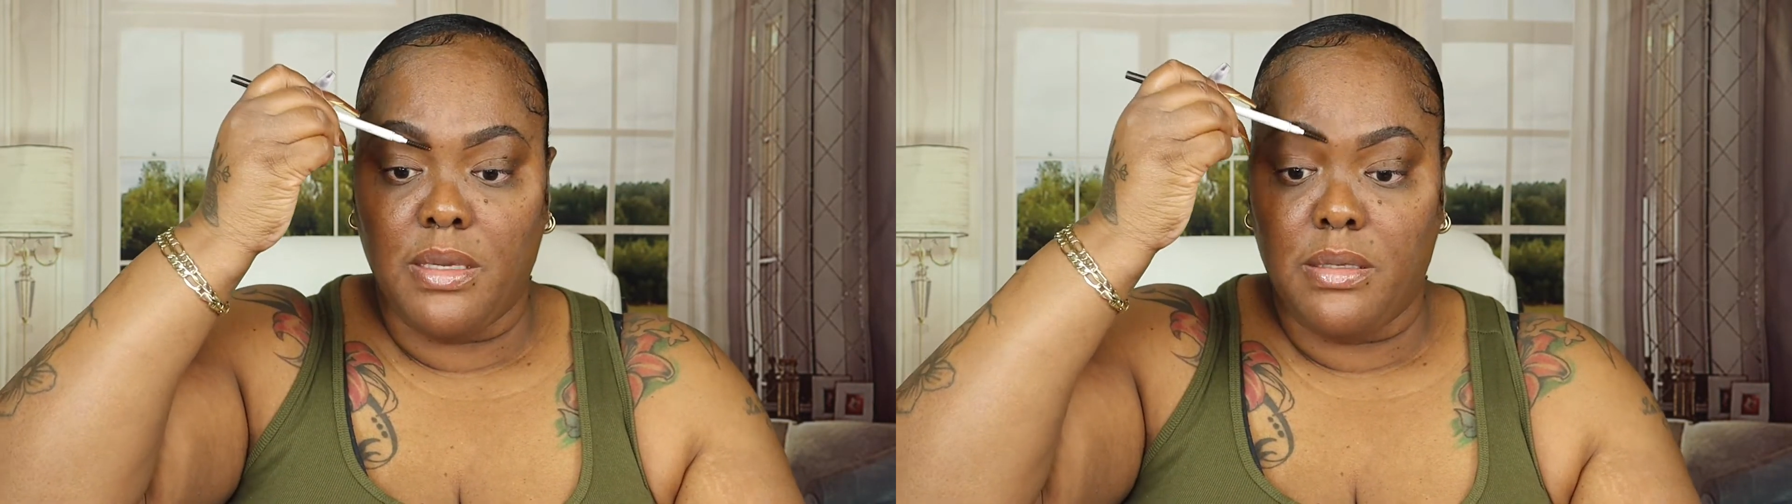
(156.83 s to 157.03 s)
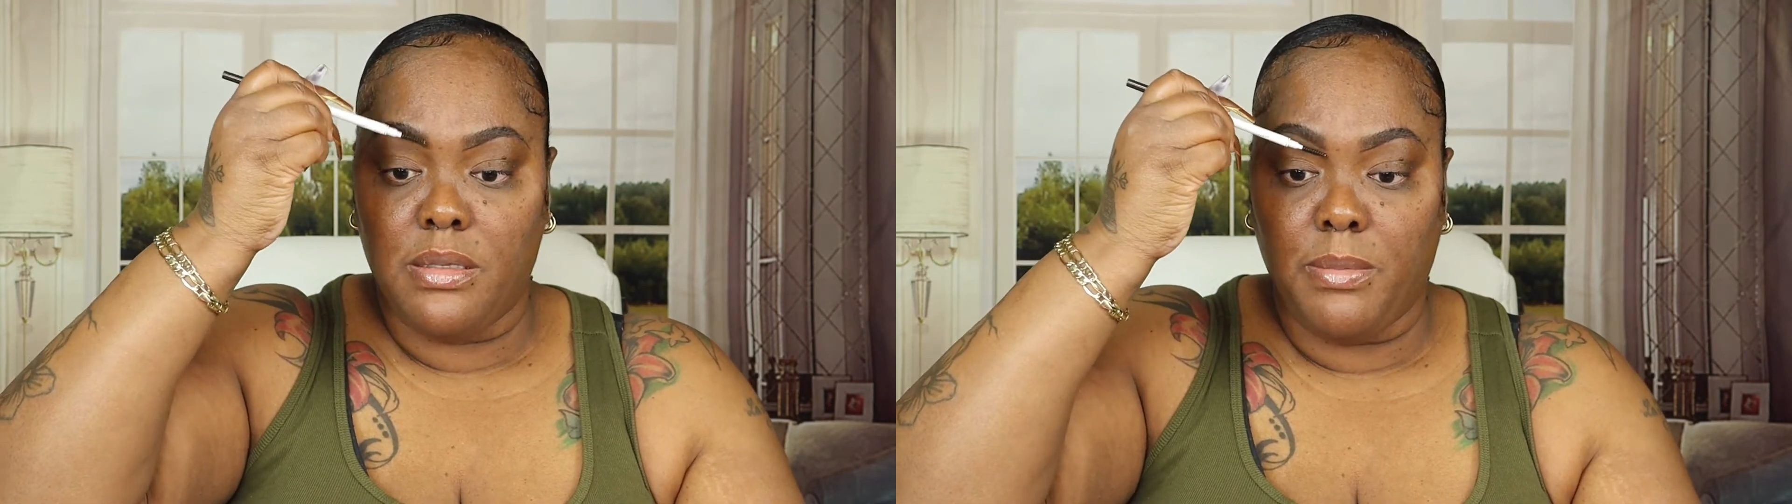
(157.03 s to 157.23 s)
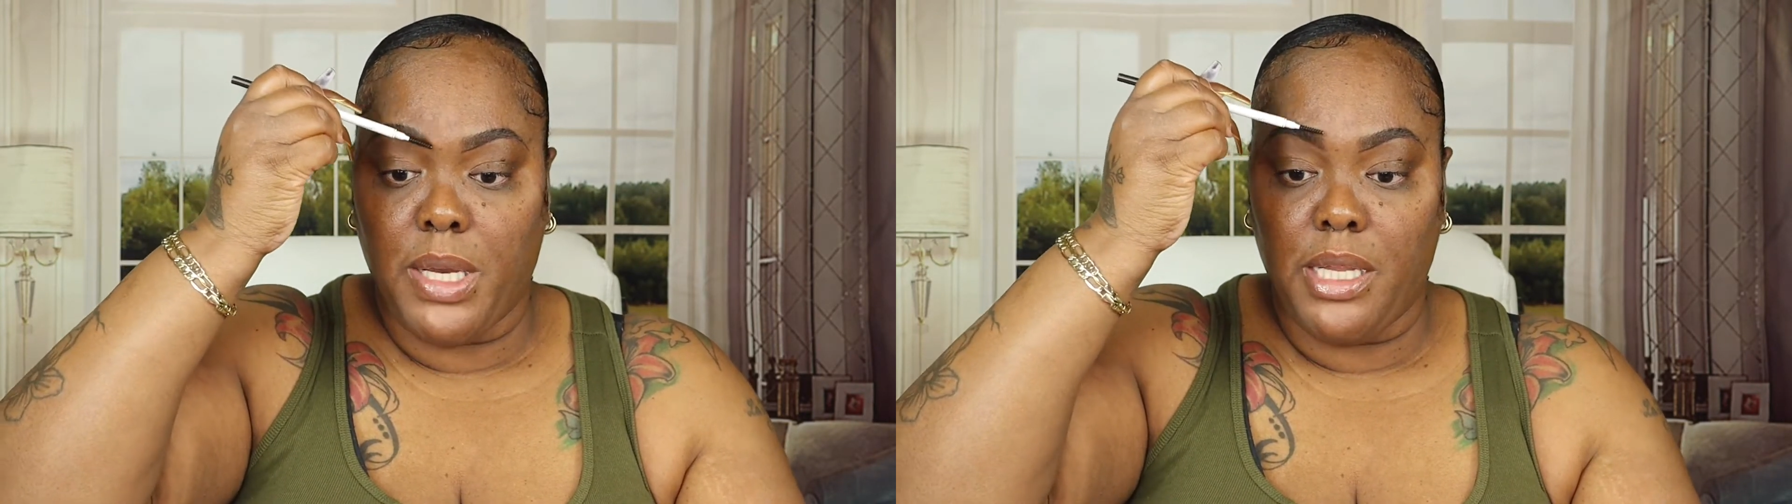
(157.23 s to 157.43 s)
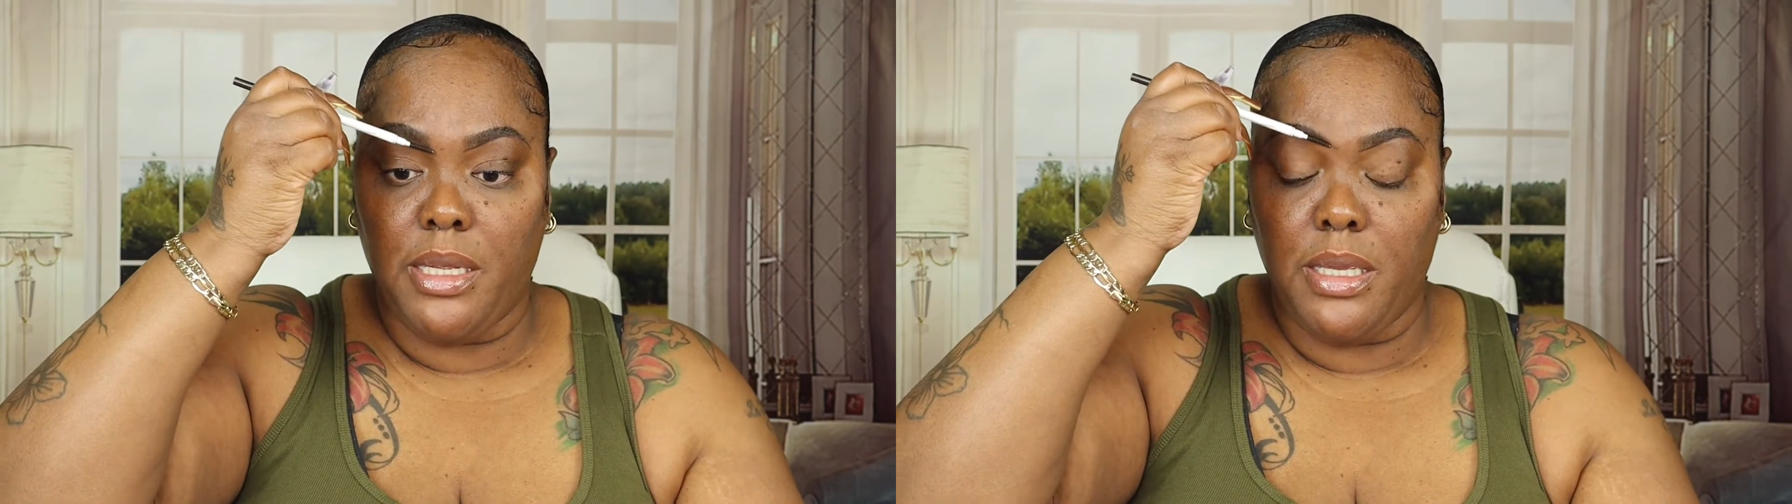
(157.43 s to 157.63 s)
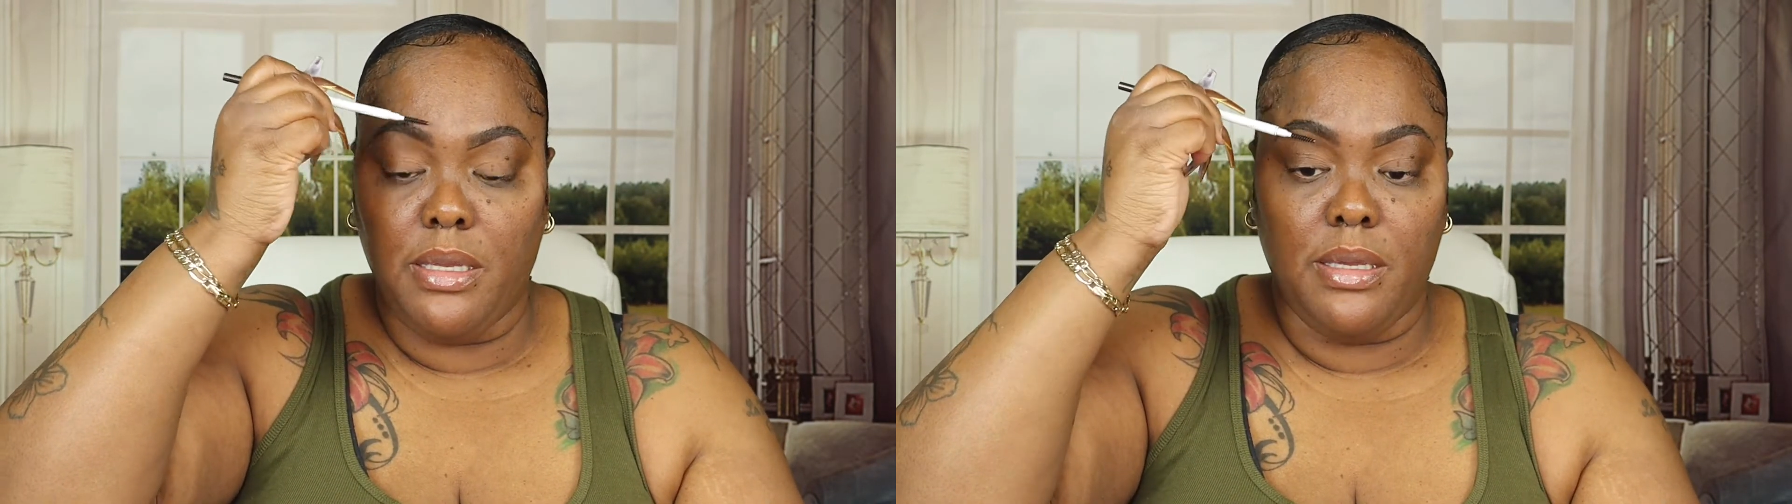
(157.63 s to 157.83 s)

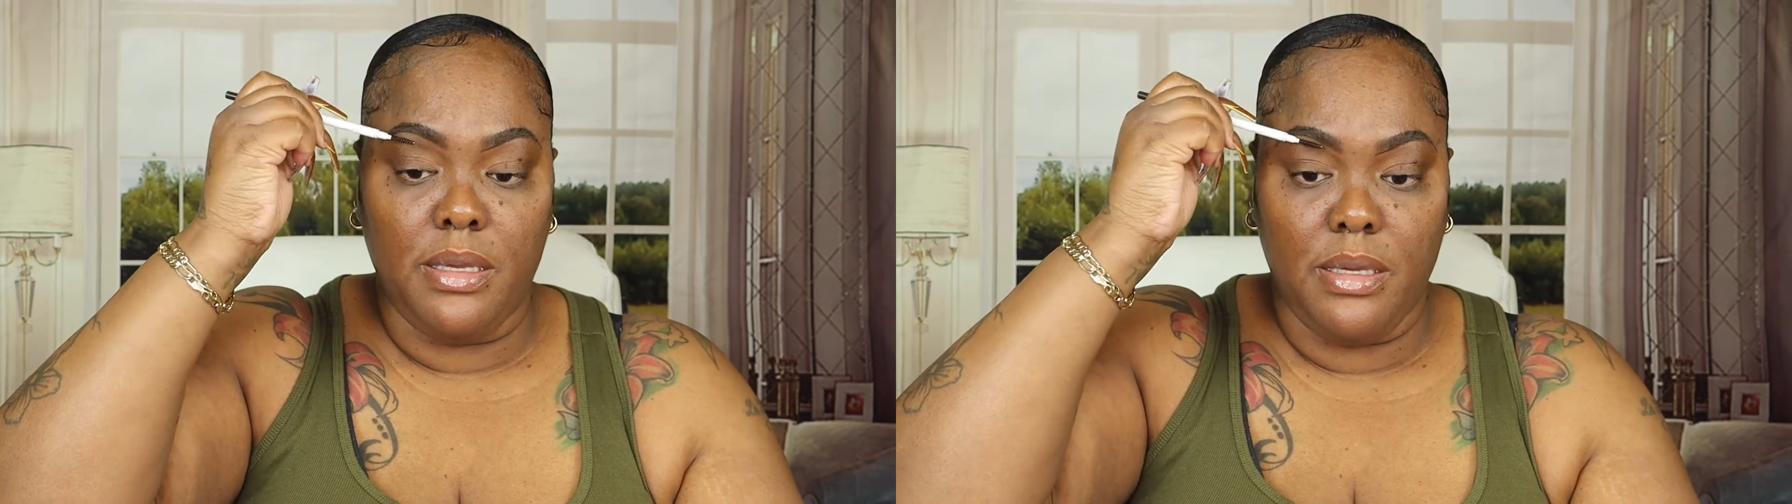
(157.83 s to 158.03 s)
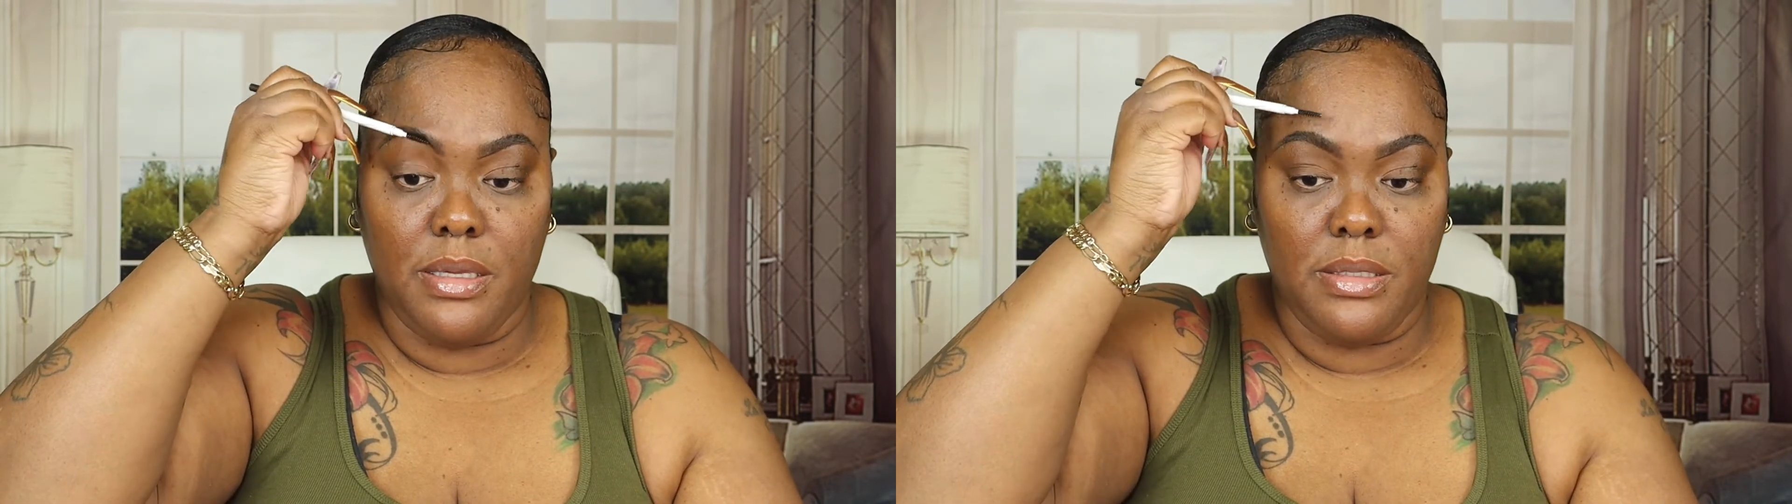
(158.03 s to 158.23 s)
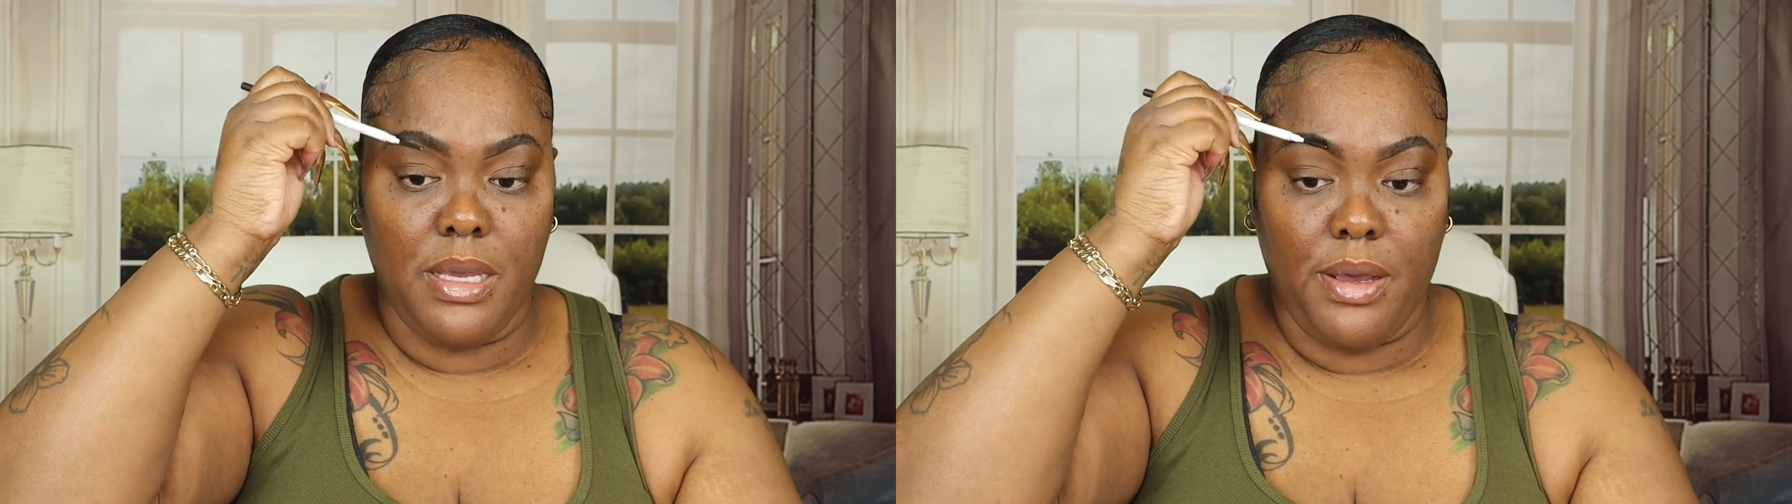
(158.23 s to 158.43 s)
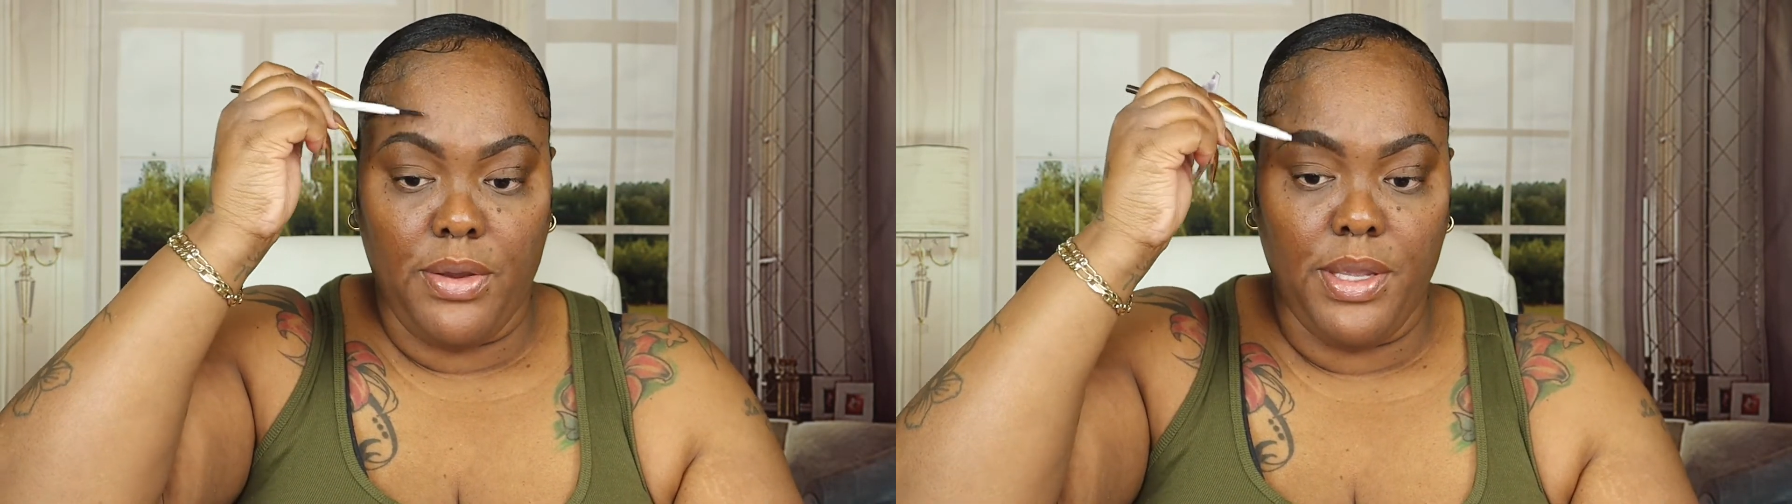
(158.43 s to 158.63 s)
Somebody is out